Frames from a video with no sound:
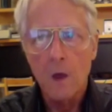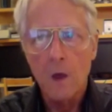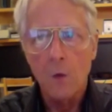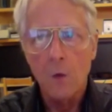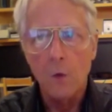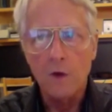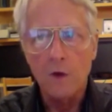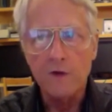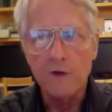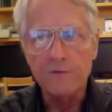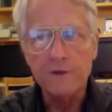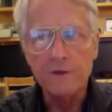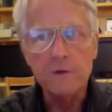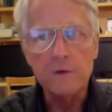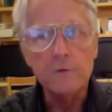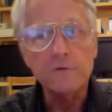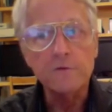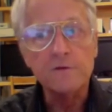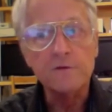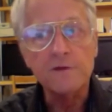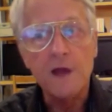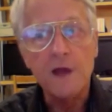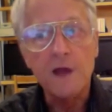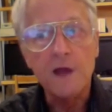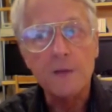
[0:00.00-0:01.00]
Whatever the
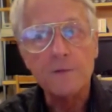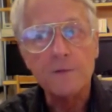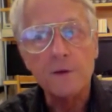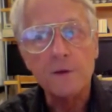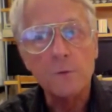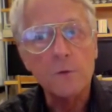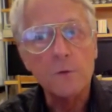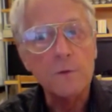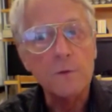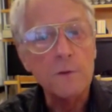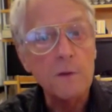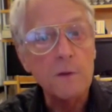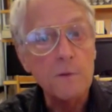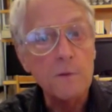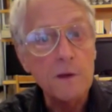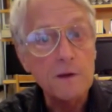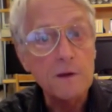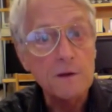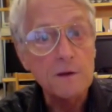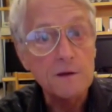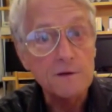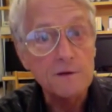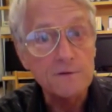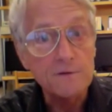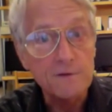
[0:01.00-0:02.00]
user typed in would be
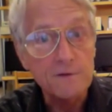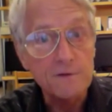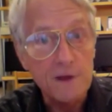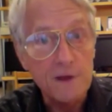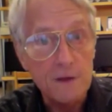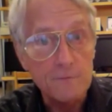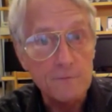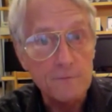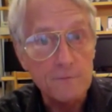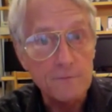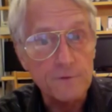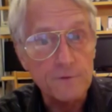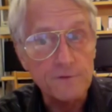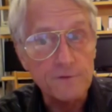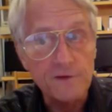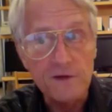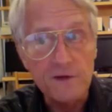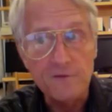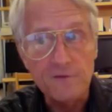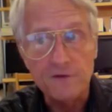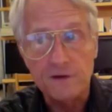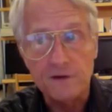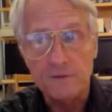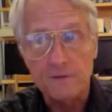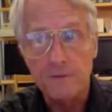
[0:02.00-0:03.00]
immediately saved for
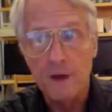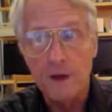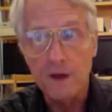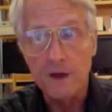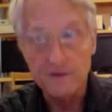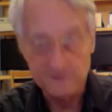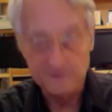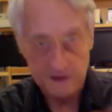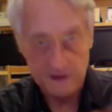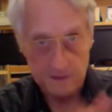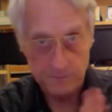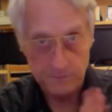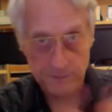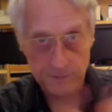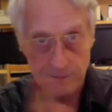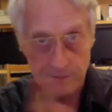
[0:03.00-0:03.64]
safety on tape,